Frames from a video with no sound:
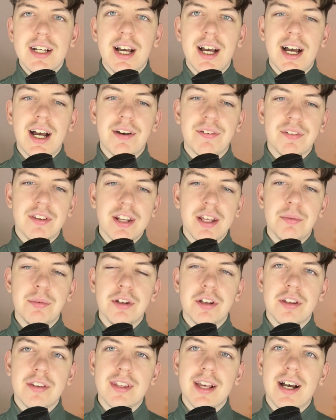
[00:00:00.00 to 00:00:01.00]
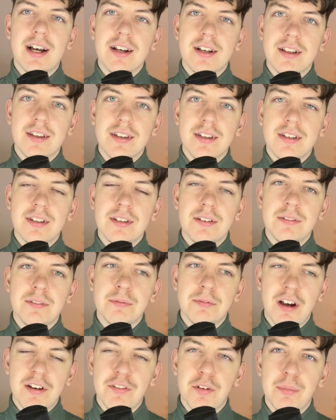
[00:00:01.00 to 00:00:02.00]
after they were sacked
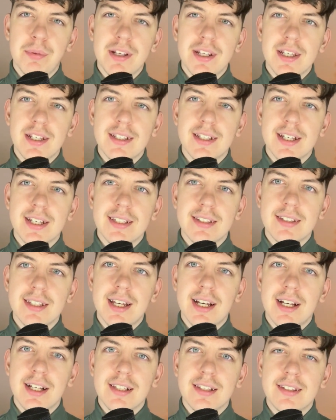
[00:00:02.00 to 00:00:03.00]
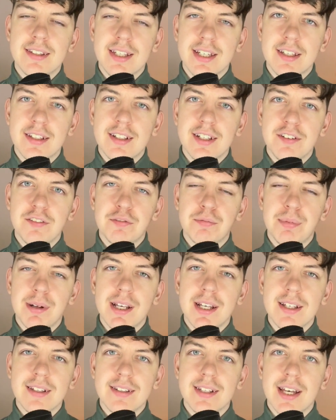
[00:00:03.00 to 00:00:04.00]
Rafa Benitez at 16th
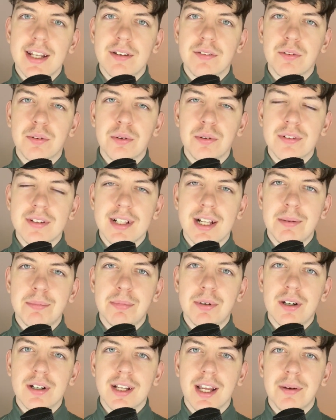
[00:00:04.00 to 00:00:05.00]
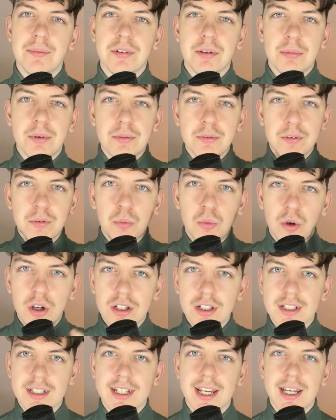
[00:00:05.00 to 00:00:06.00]
place, and of course Lampard kept him up with
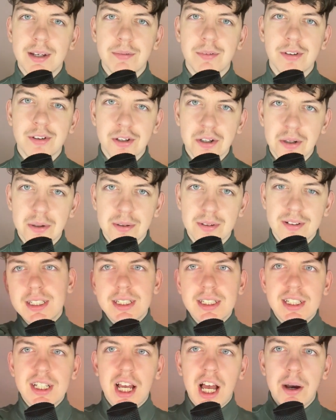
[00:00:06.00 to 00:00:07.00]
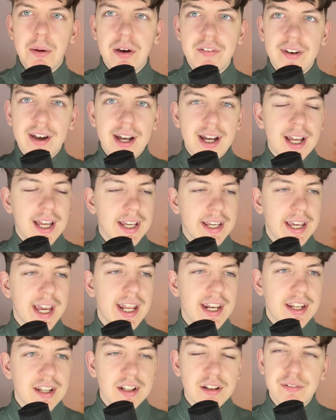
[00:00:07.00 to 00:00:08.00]
1 game to go. However,
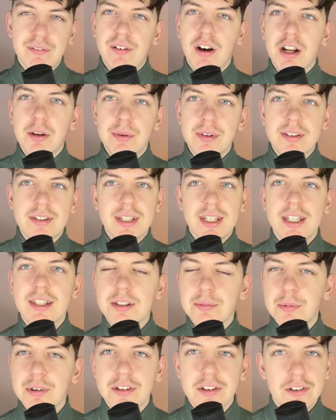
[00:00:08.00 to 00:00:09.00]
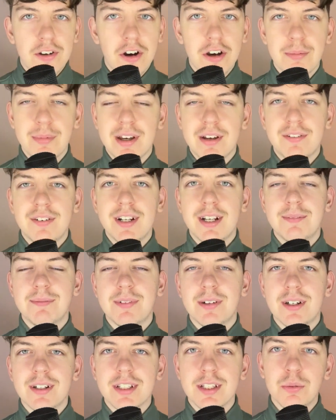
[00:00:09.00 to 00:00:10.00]
again, the following season was a nightmare for
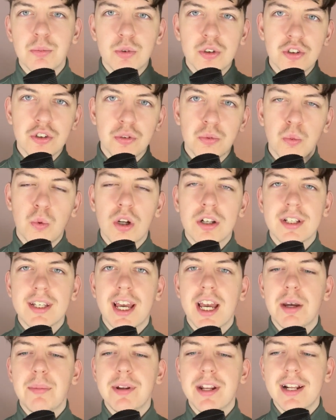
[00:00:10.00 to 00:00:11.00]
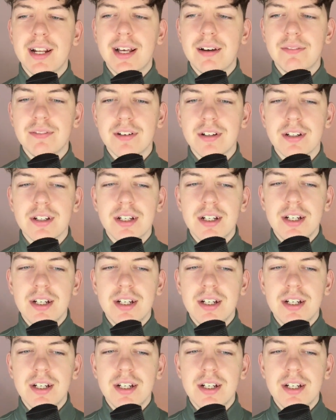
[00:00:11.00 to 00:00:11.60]
Lampard. He won just 1 game in 11,